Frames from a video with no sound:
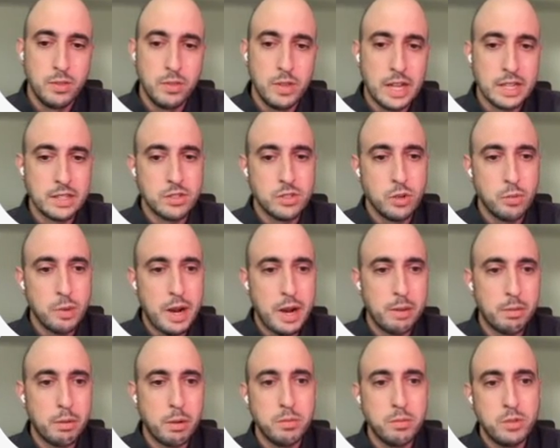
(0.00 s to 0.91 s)
that's no
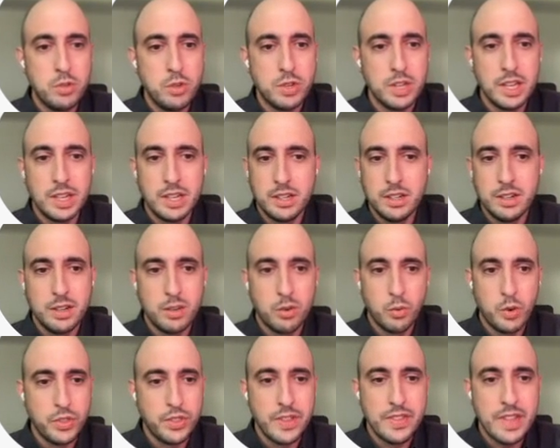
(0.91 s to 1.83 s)
problem. You can,
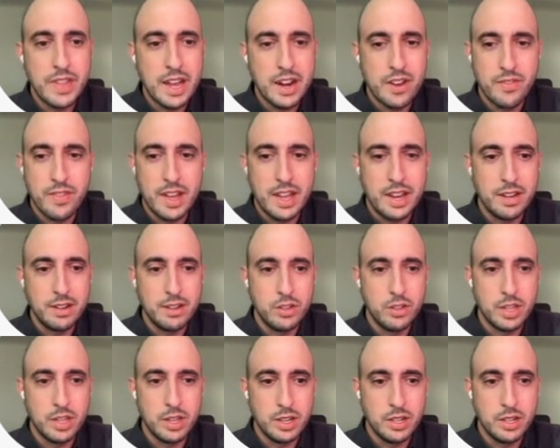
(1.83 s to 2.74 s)
within that event,
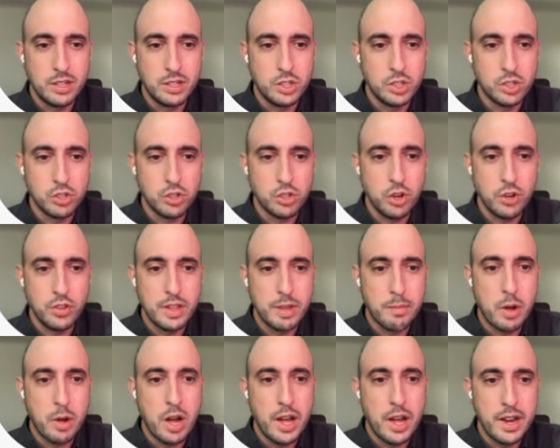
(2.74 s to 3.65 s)
you can just turn
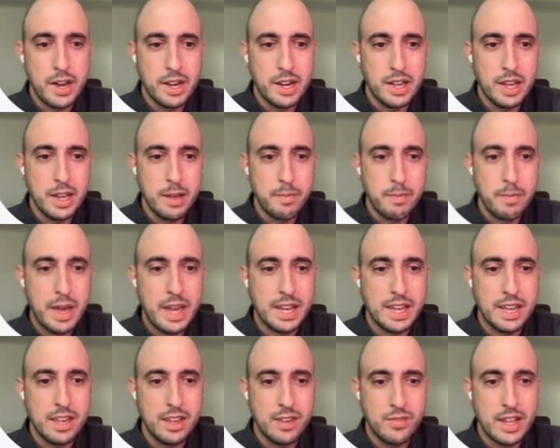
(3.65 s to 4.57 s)
them on and make
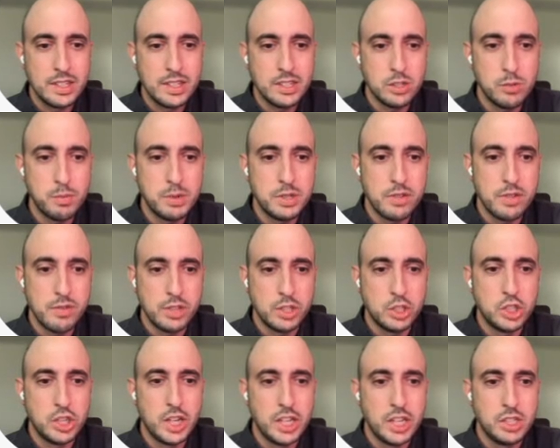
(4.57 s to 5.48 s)
event specific
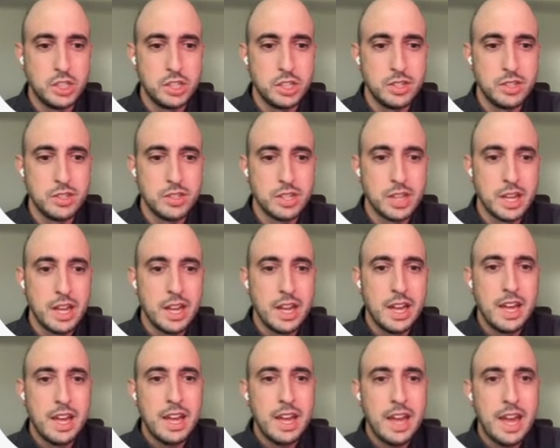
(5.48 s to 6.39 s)
changes
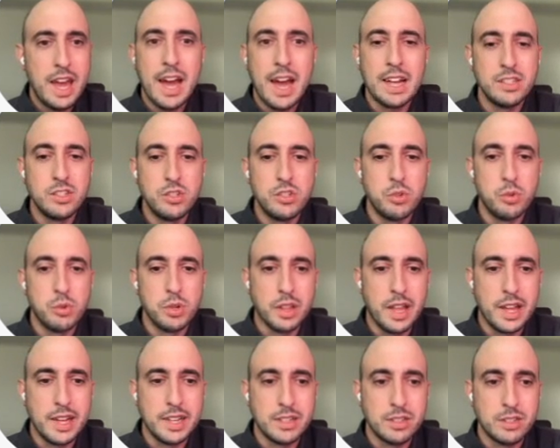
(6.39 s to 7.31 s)
as you would
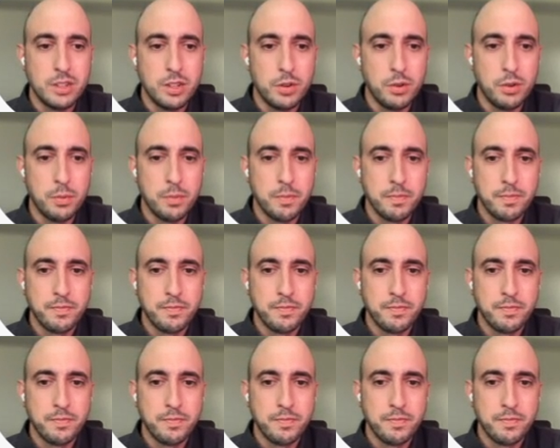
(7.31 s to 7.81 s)
like to.